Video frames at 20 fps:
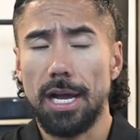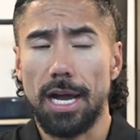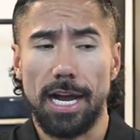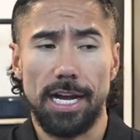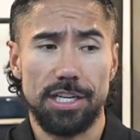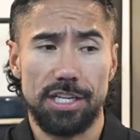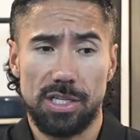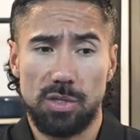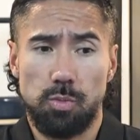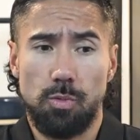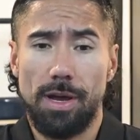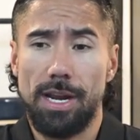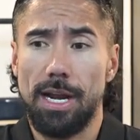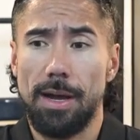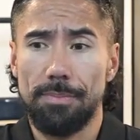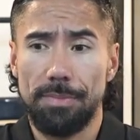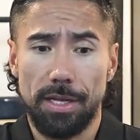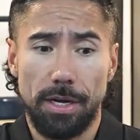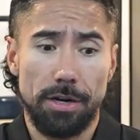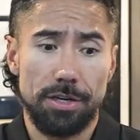I just went
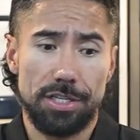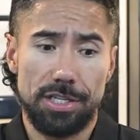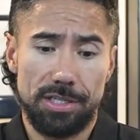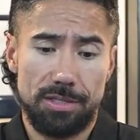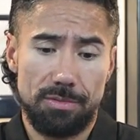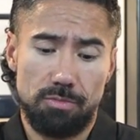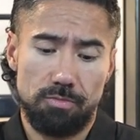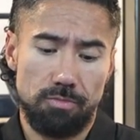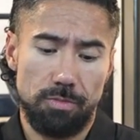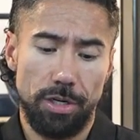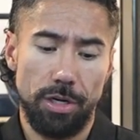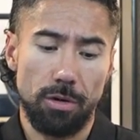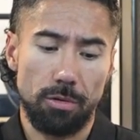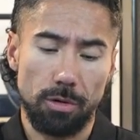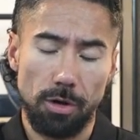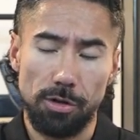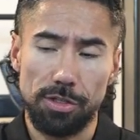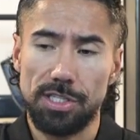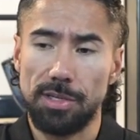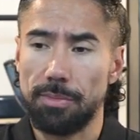up there and just, you know,
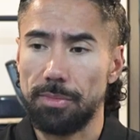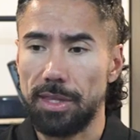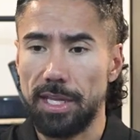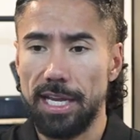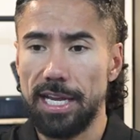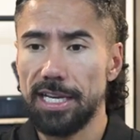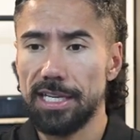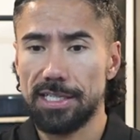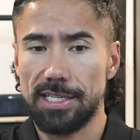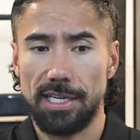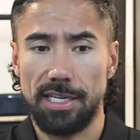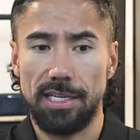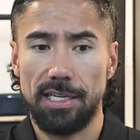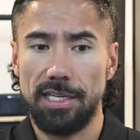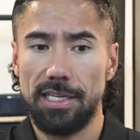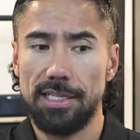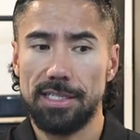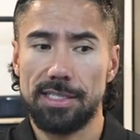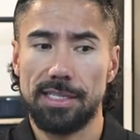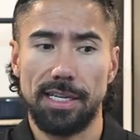wrote some things and
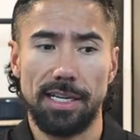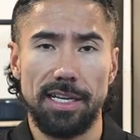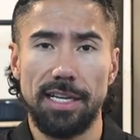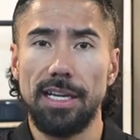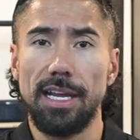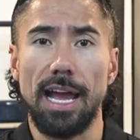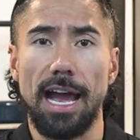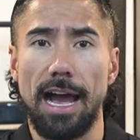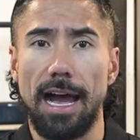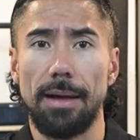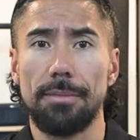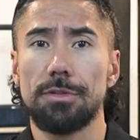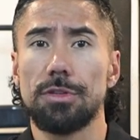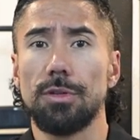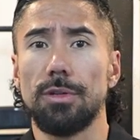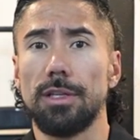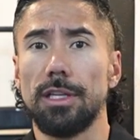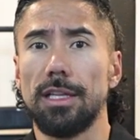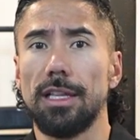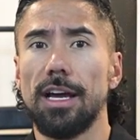he said he
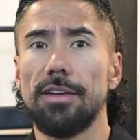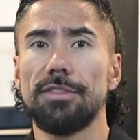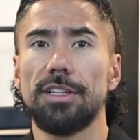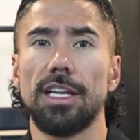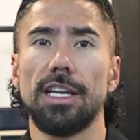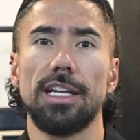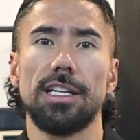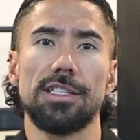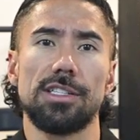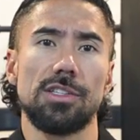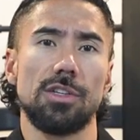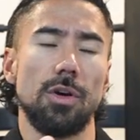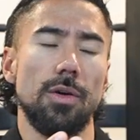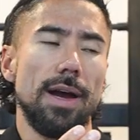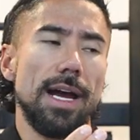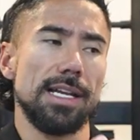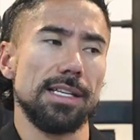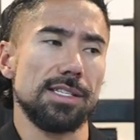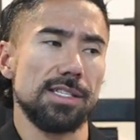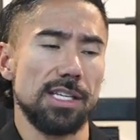absolutely loved it. And so
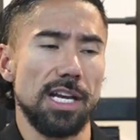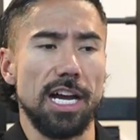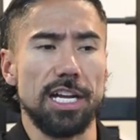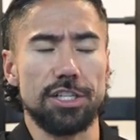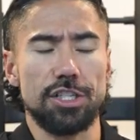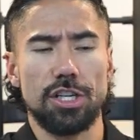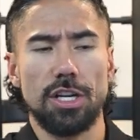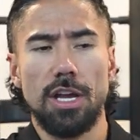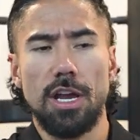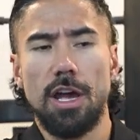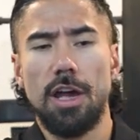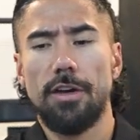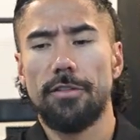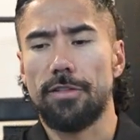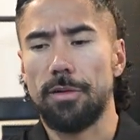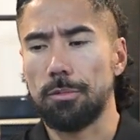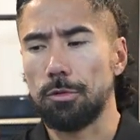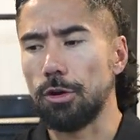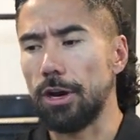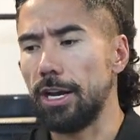as such,
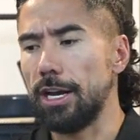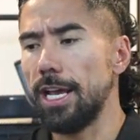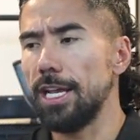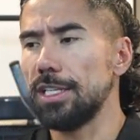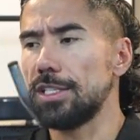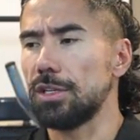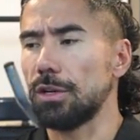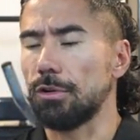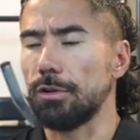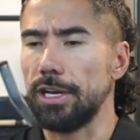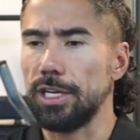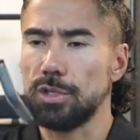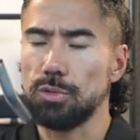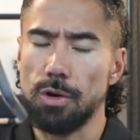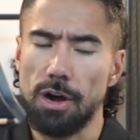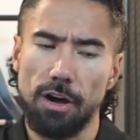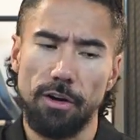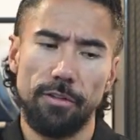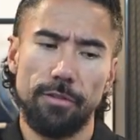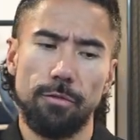from grade 8 to grade
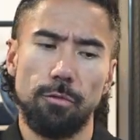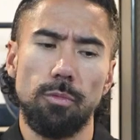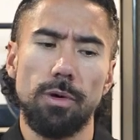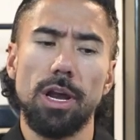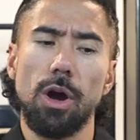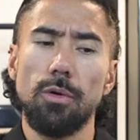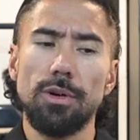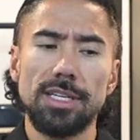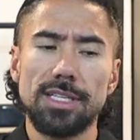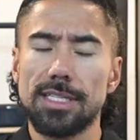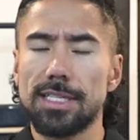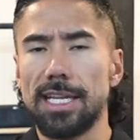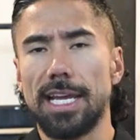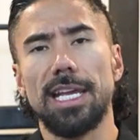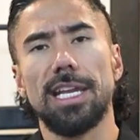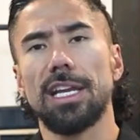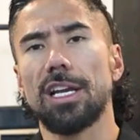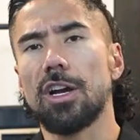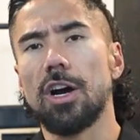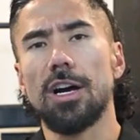12, we always
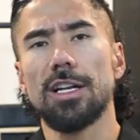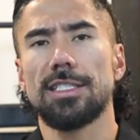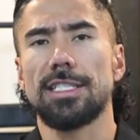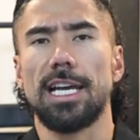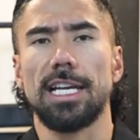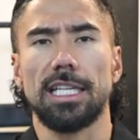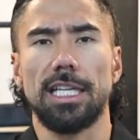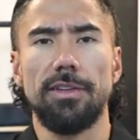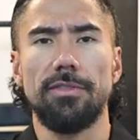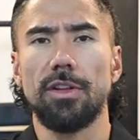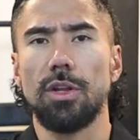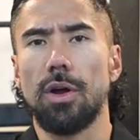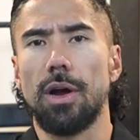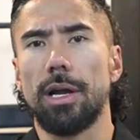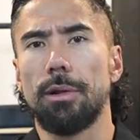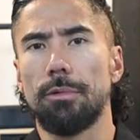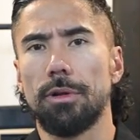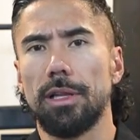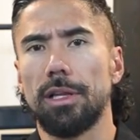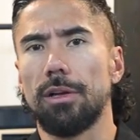stayed in contact even though I
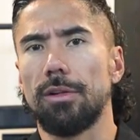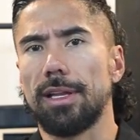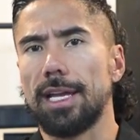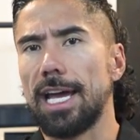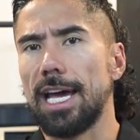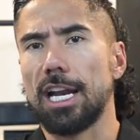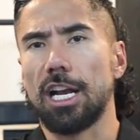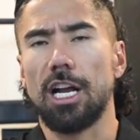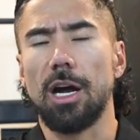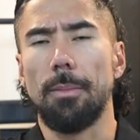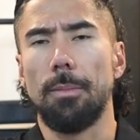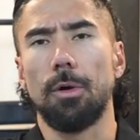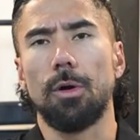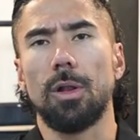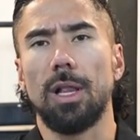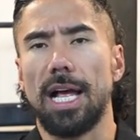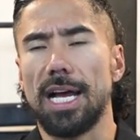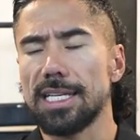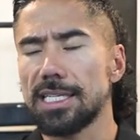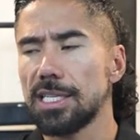really only had a couple
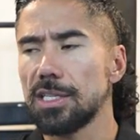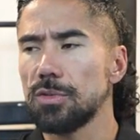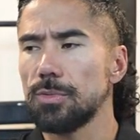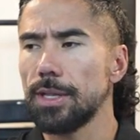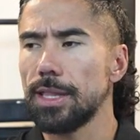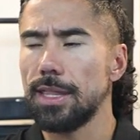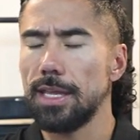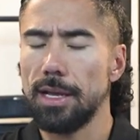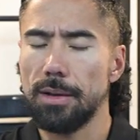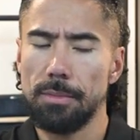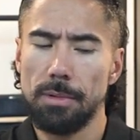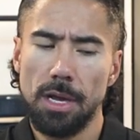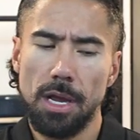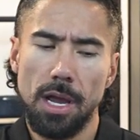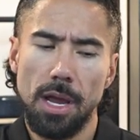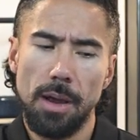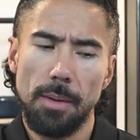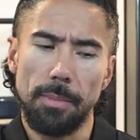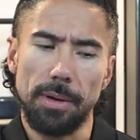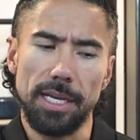classes with him,
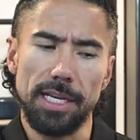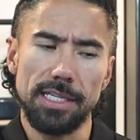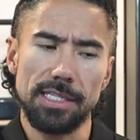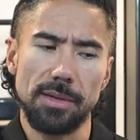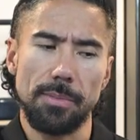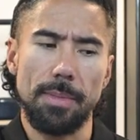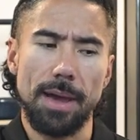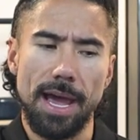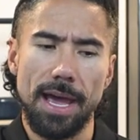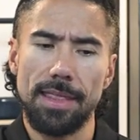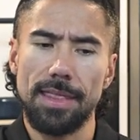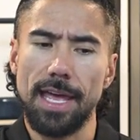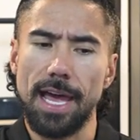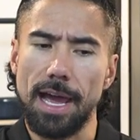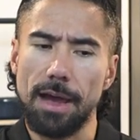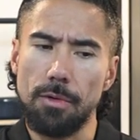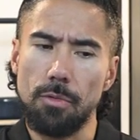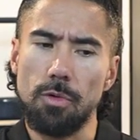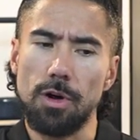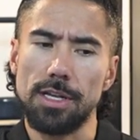but he's a man
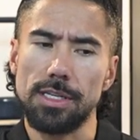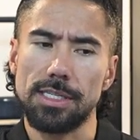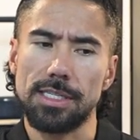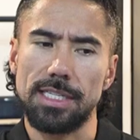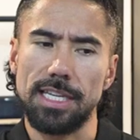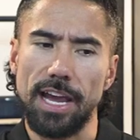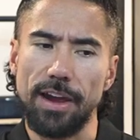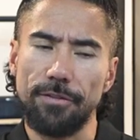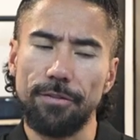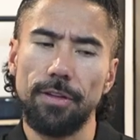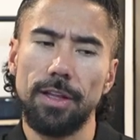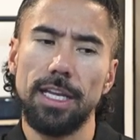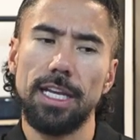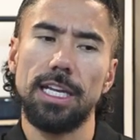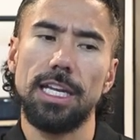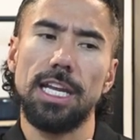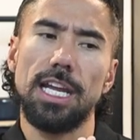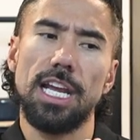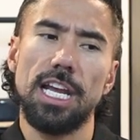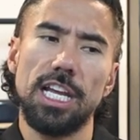that was definitely
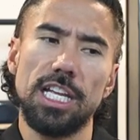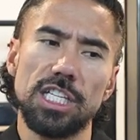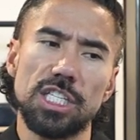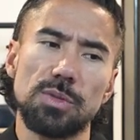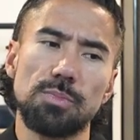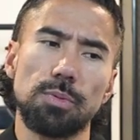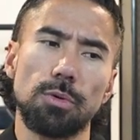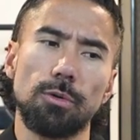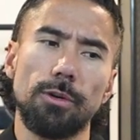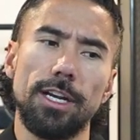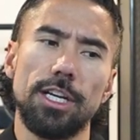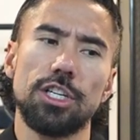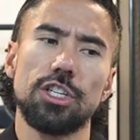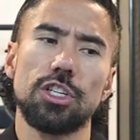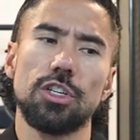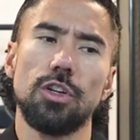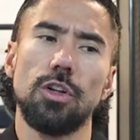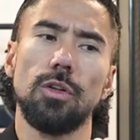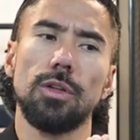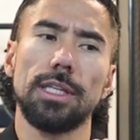an
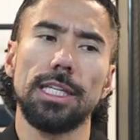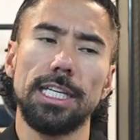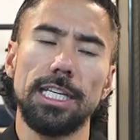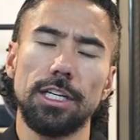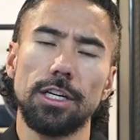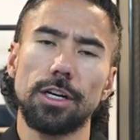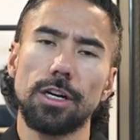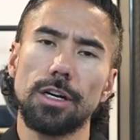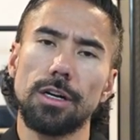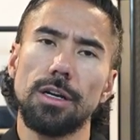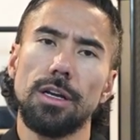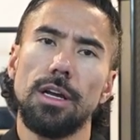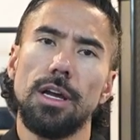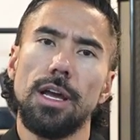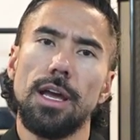inspirational leader